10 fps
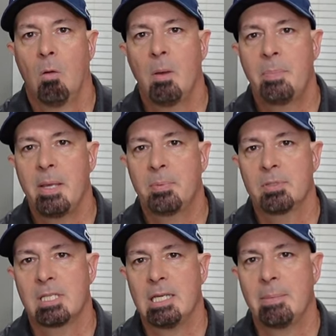what
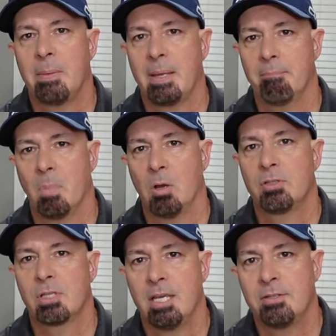people seem to be
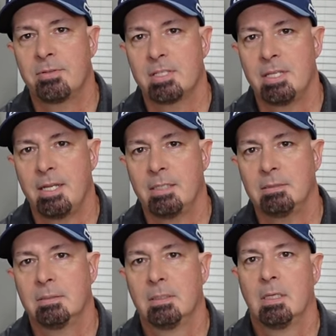most interested
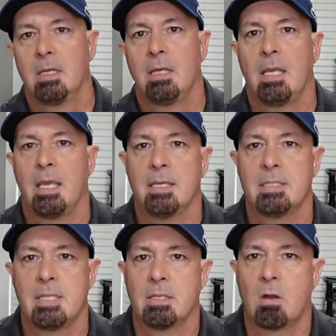in
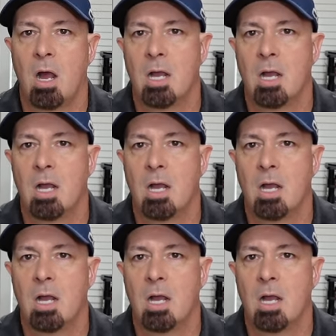is either